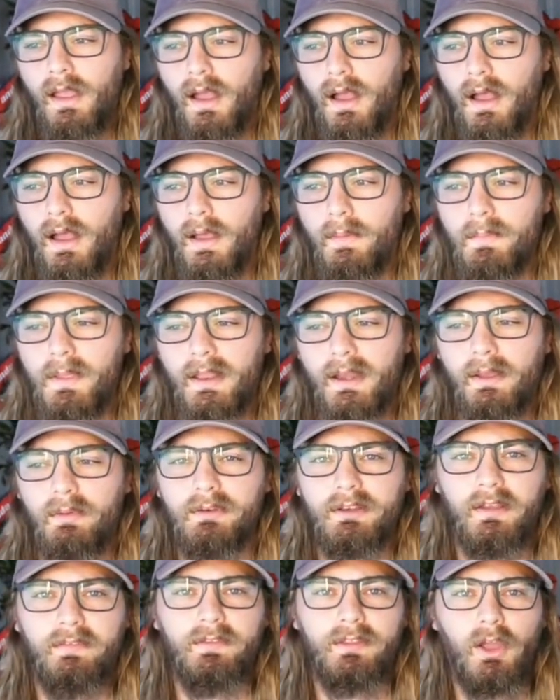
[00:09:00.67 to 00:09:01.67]
And I
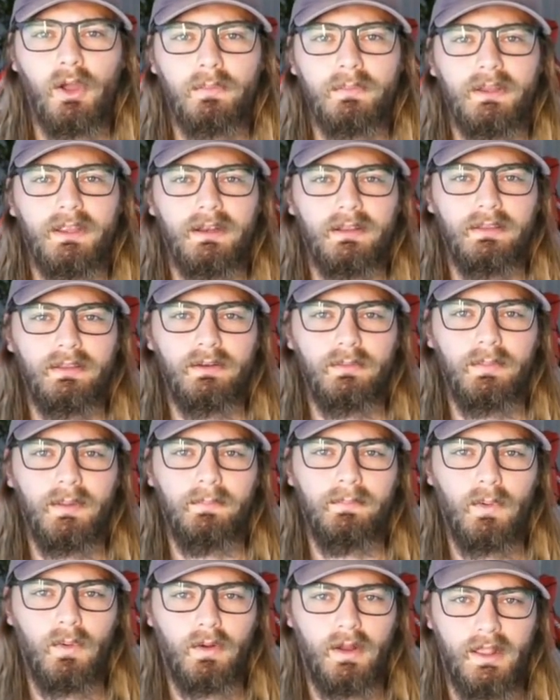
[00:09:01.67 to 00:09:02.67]
would definitely hope to get a little bit
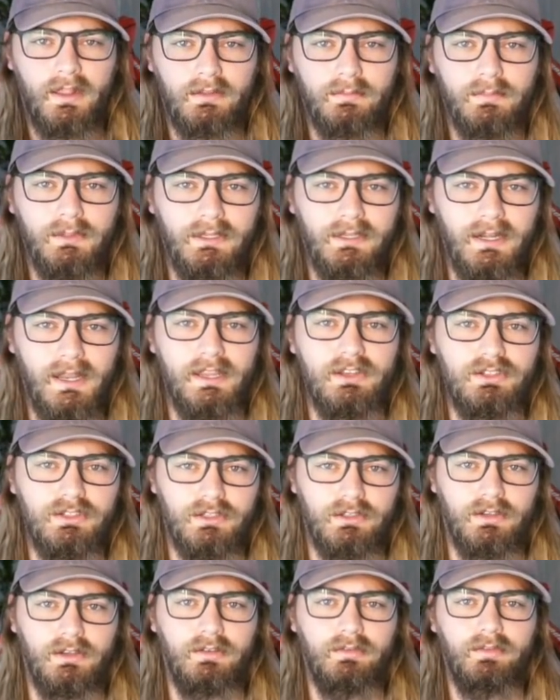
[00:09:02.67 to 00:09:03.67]
more
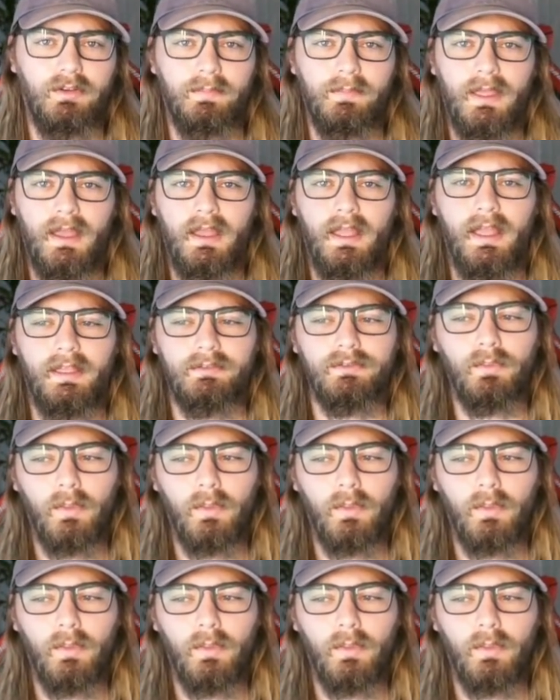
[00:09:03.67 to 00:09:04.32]
explanation from that as